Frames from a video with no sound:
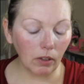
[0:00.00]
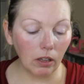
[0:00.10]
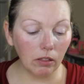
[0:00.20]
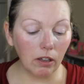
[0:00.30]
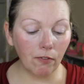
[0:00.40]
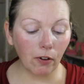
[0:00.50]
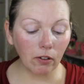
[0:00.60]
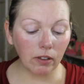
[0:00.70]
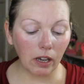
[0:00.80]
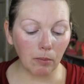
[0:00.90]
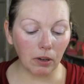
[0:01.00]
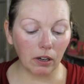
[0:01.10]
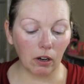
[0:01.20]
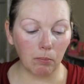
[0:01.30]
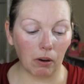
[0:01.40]
The first thing I'm going
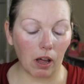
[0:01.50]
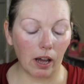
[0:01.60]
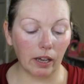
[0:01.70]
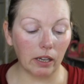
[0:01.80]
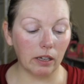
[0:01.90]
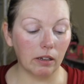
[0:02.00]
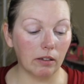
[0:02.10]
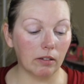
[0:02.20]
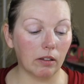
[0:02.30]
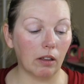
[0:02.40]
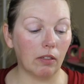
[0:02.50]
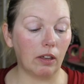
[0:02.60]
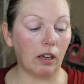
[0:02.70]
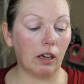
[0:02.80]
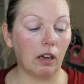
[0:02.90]
to apply is
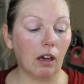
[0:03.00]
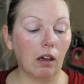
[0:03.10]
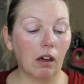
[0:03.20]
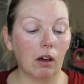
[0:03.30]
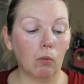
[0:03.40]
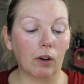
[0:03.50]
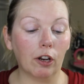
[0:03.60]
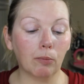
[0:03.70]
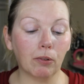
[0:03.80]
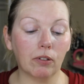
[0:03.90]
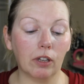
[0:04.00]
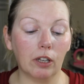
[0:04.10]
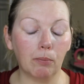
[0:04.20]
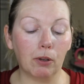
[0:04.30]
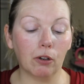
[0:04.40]
the
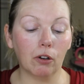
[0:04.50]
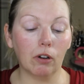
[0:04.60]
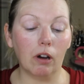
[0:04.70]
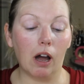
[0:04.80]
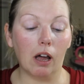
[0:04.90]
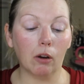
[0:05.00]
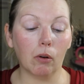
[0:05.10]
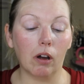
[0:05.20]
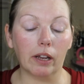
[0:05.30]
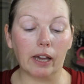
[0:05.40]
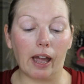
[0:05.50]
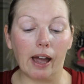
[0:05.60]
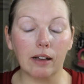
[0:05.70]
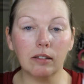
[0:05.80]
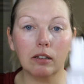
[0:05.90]
100% pure hyaluronic
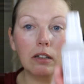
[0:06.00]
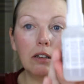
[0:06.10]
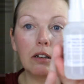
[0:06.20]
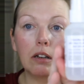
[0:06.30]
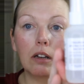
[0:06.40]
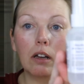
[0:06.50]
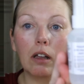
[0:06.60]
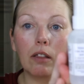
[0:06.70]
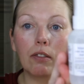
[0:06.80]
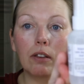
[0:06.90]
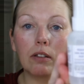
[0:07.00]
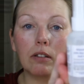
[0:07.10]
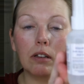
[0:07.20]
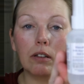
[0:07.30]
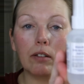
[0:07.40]
acid. This
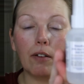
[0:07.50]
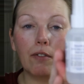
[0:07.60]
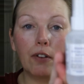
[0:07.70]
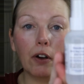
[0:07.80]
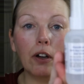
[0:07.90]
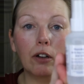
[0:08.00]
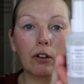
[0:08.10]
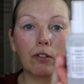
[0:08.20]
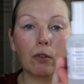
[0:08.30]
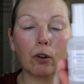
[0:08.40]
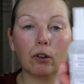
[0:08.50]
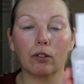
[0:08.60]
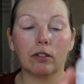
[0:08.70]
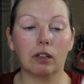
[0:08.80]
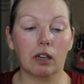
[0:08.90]
is very good for your
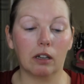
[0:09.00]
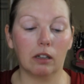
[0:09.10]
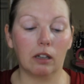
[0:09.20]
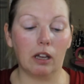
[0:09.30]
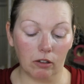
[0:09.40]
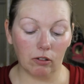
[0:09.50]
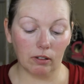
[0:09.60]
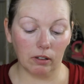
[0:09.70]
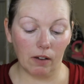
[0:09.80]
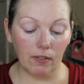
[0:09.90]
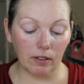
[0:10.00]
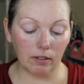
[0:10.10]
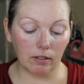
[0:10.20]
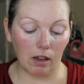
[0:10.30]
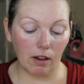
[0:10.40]
skin. I just love this
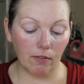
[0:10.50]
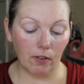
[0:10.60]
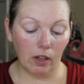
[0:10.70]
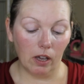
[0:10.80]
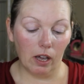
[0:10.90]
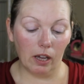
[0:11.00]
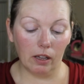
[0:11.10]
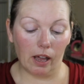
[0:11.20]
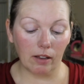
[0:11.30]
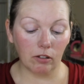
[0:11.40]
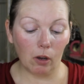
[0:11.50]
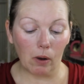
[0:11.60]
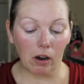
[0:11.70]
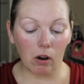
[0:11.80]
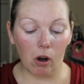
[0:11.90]
stuff. It has no
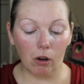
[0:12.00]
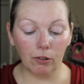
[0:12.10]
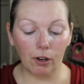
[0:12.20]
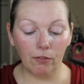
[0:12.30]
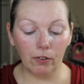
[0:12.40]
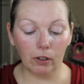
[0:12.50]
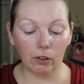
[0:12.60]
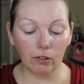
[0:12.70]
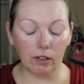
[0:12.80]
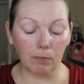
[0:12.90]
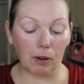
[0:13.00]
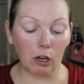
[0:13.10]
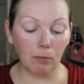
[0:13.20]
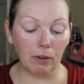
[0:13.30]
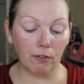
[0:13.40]
alcohol, no fillers. It's
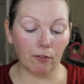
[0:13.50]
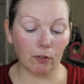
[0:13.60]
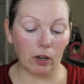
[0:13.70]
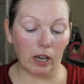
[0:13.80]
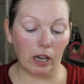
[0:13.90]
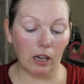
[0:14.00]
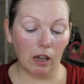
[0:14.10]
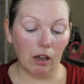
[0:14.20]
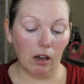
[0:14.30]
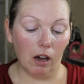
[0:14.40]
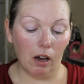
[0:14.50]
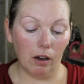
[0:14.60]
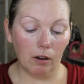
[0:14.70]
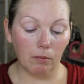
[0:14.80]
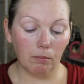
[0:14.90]
paraben free.
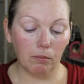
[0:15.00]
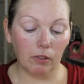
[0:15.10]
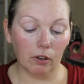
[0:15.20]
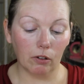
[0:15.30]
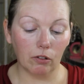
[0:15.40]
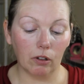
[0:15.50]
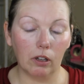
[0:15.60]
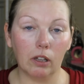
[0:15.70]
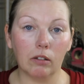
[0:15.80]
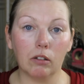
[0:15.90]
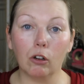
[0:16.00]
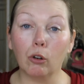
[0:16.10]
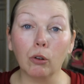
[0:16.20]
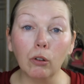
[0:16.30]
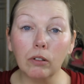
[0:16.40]
It's
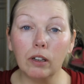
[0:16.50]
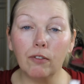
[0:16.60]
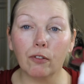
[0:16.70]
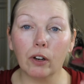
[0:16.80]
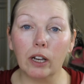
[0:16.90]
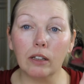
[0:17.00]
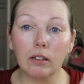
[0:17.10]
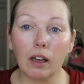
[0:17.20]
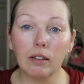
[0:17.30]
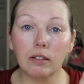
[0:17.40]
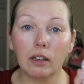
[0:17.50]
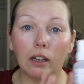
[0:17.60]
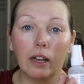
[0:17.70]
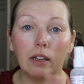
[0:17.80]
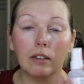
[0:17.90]
cruelty free in testing,
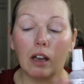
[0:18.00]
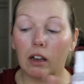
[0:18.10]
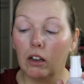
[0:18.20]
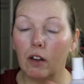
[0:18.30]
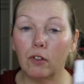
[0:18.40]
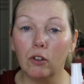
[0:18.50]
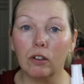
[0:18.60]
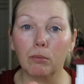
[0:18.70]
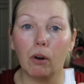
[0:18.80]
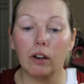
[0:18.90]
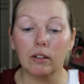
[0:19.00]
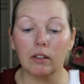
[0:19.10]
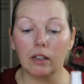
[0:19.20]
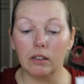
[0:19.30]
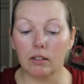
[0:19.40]
ladies. I love using products
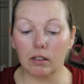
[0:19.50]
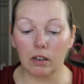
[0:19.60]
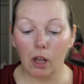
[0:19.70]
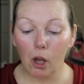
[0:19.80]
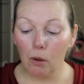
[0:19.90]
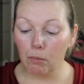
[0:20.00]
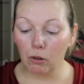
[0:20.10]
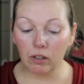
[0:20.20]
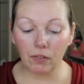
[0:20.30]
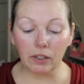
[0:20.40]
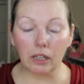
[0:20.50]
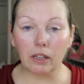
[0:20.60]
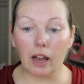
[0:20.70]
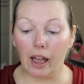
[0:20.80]
like this, and most everything that I